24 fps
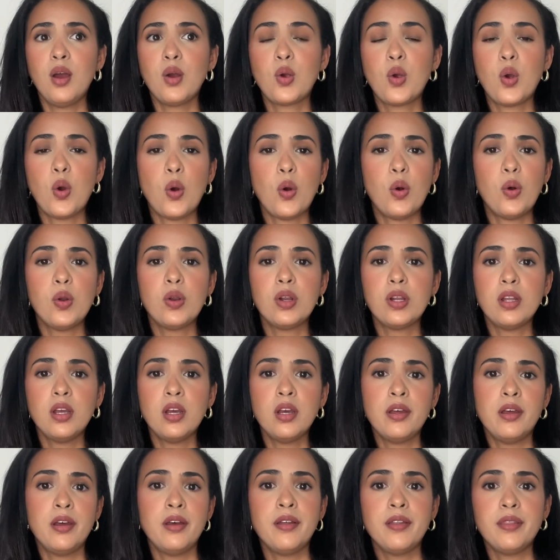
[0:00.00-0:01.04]
call
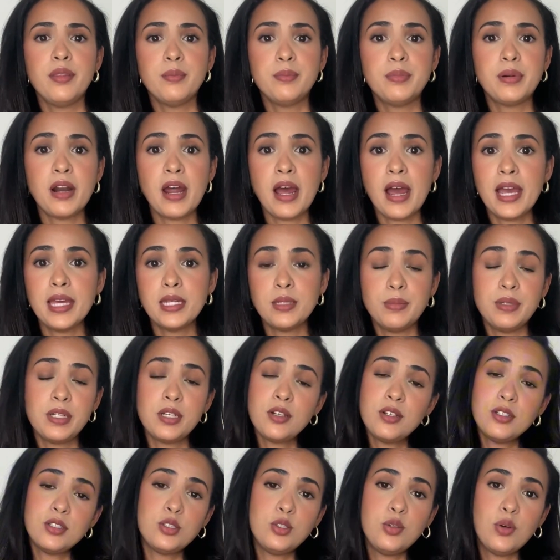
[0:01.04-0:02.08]
the bride,
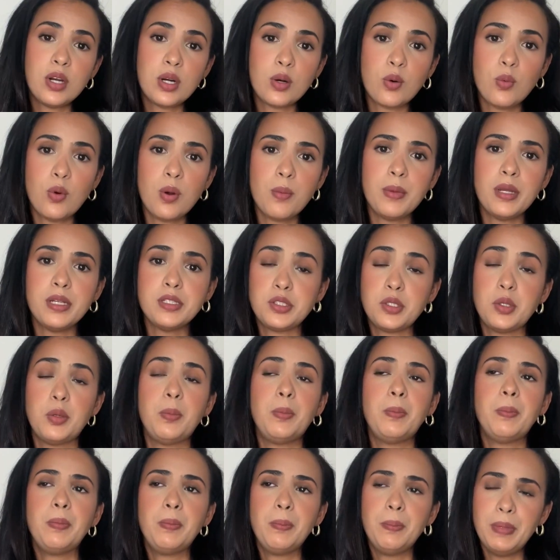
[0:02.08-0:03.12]
because you are a woman, so
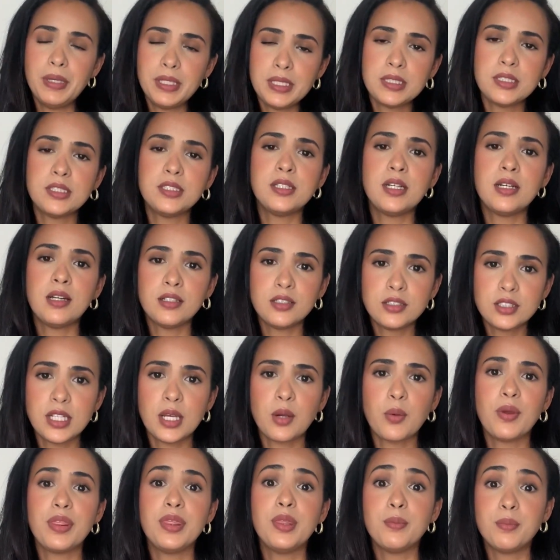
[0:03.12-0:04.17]
better
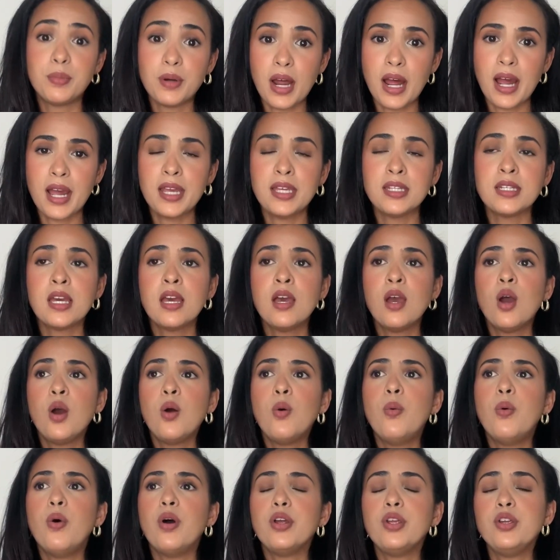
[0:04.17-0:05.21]
check with the bride
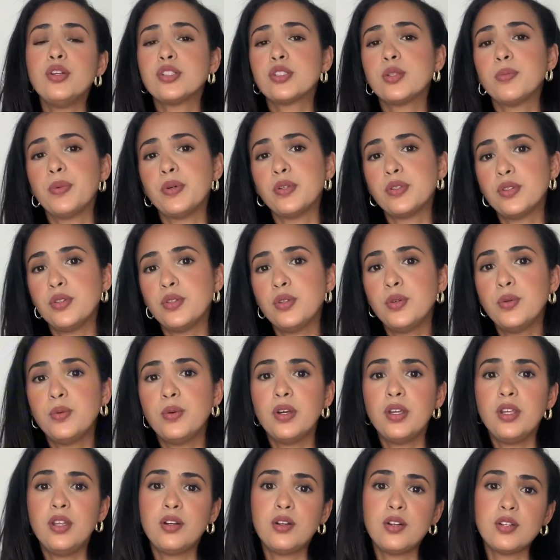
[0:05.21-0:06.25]
what you're supposed to do,
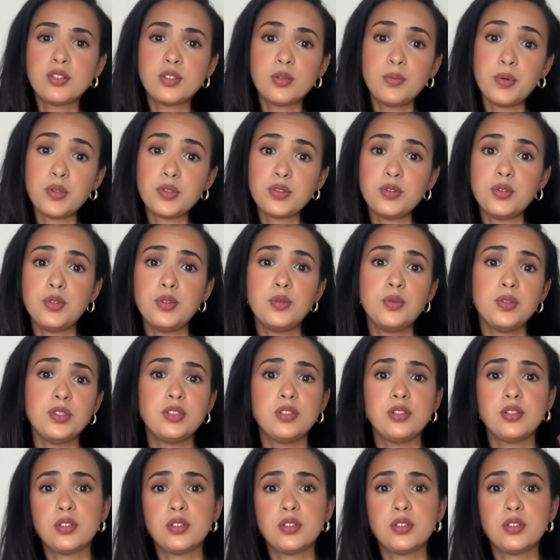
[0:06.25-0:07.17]
what you're not supposed to do, what you're